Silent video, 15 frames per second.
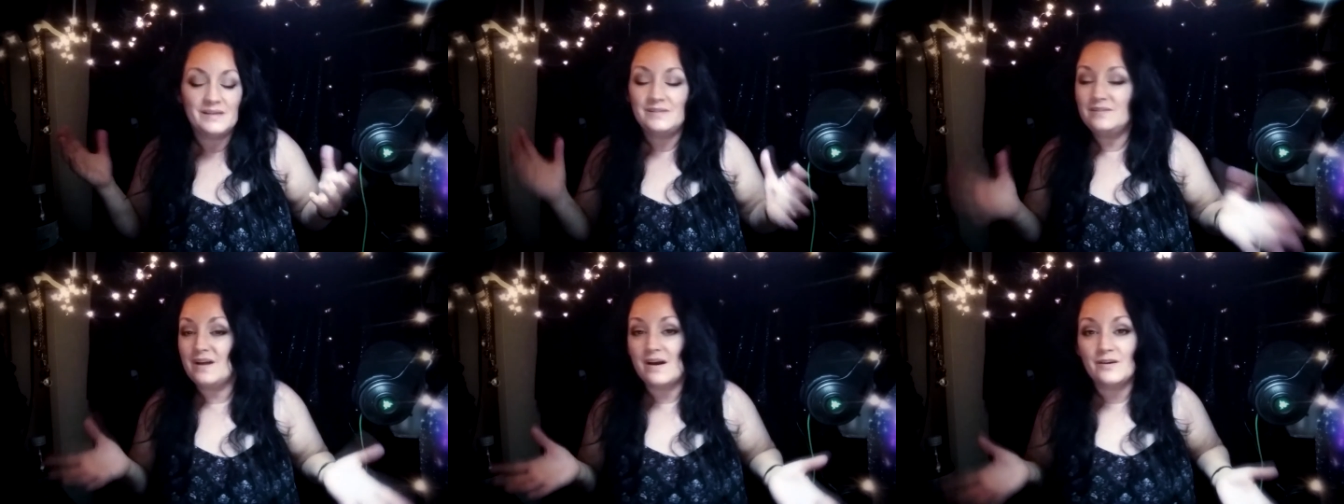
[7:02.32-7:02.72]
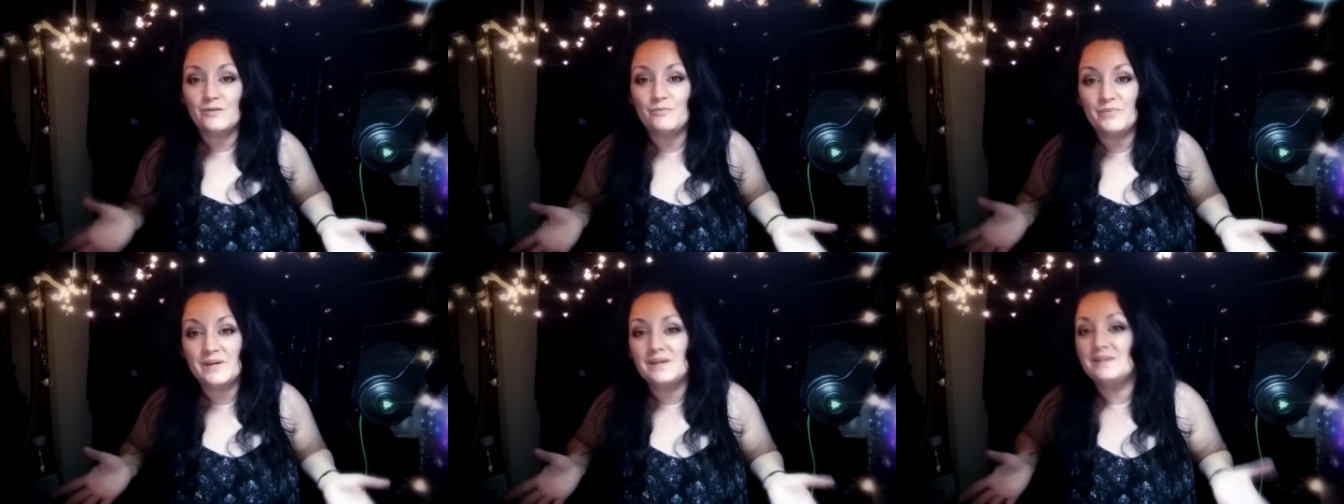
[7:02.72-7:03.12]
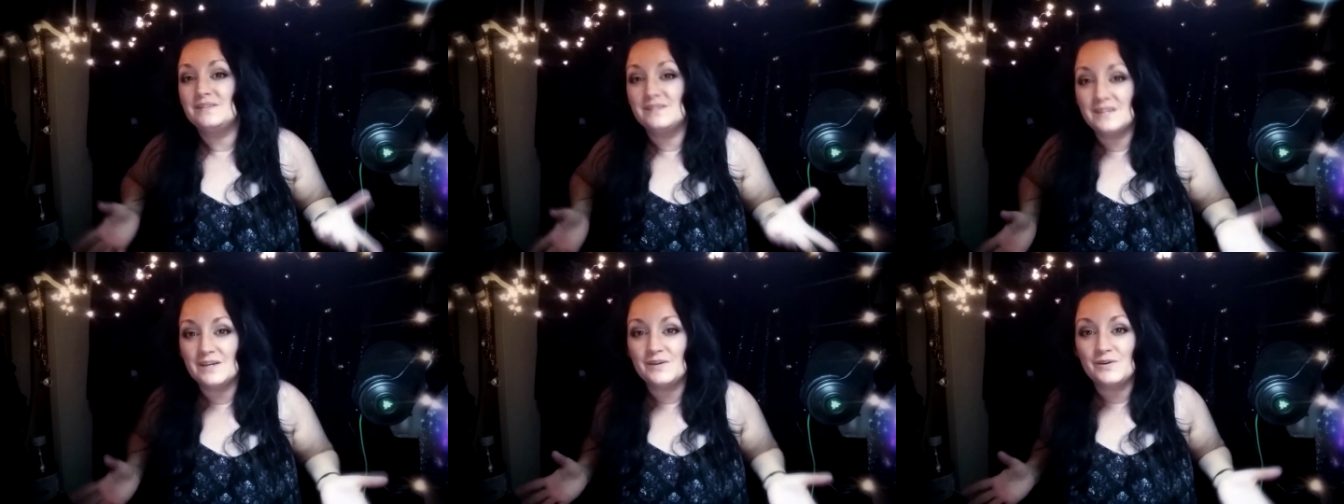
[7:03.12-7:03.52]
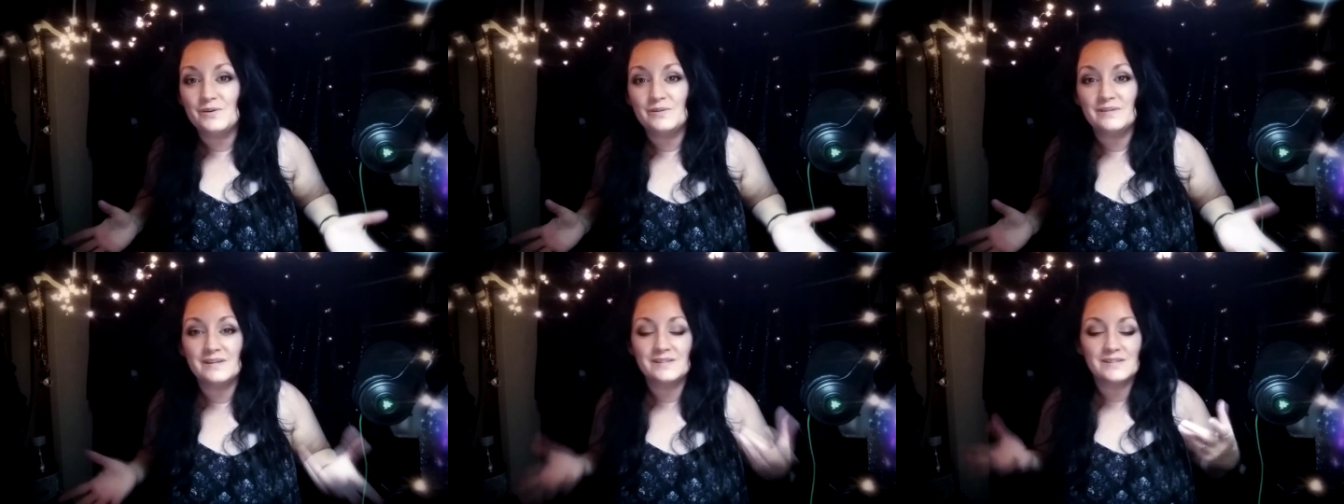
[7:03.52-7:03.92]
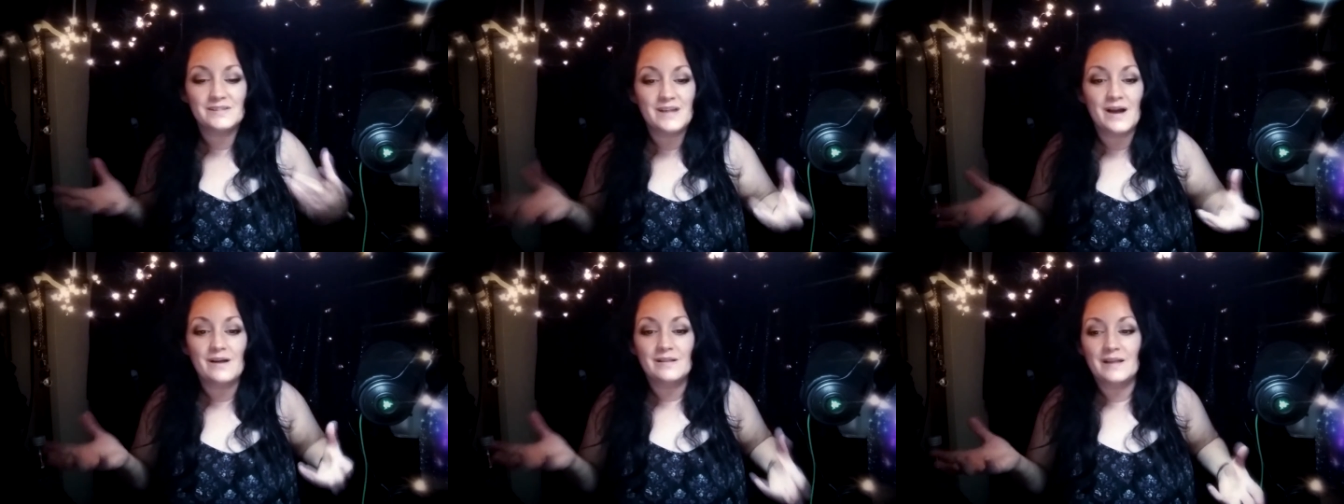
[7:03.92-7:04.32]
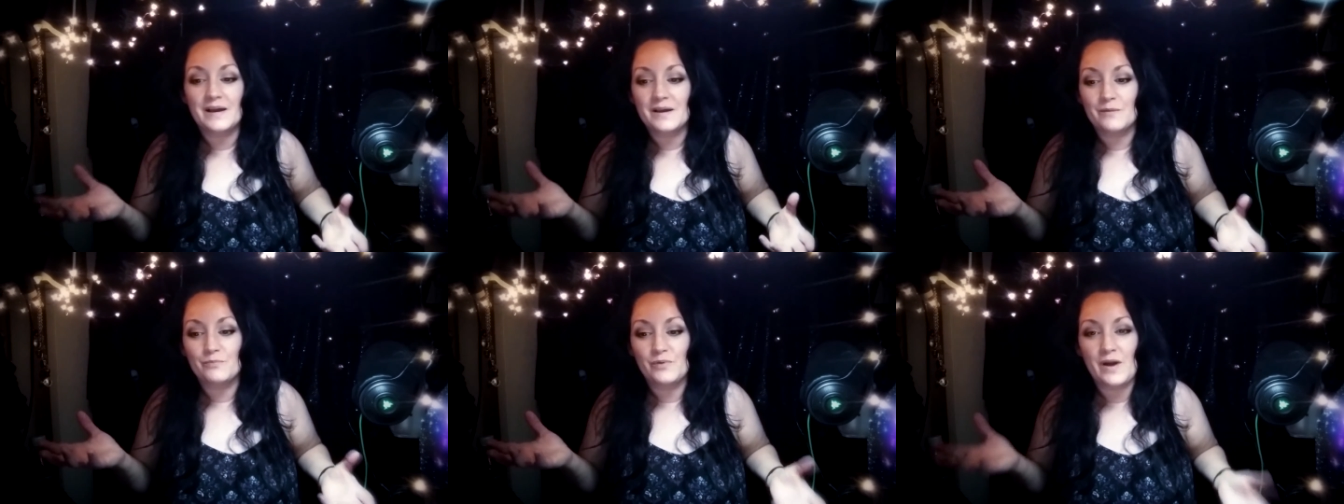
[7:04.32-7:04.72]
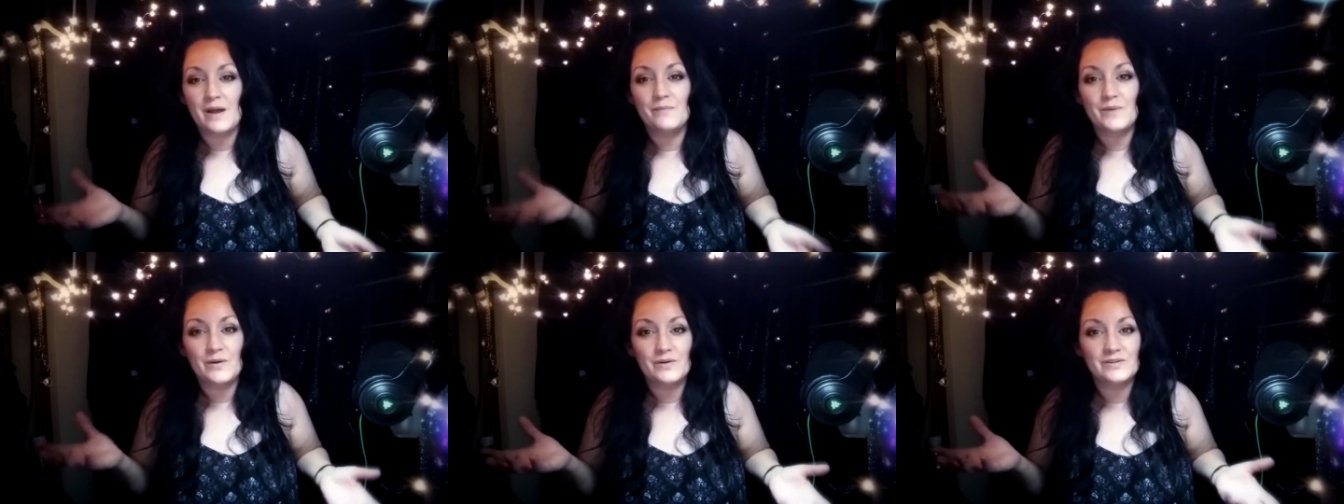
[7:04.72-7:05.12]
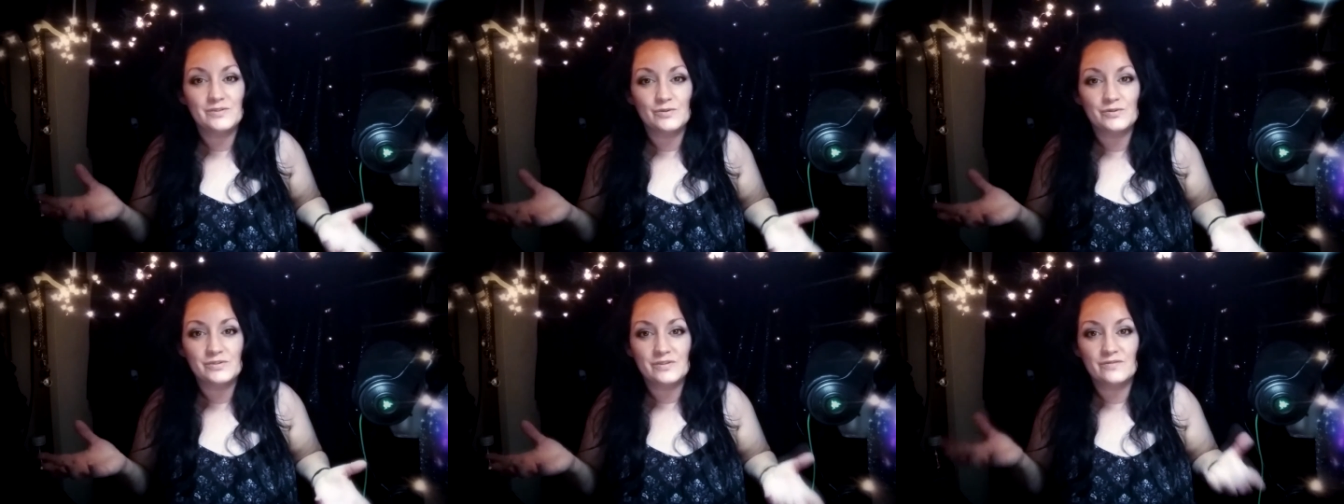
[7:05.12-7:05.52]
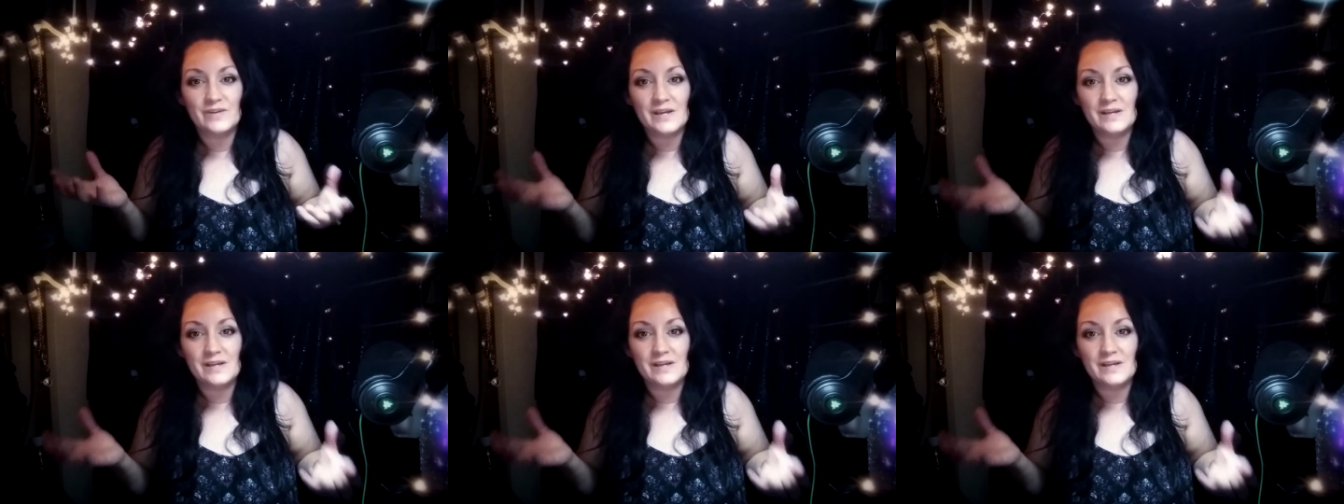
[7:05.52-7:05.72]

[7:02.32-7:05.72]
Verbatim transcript: Not a big deal. It's not like a primary source of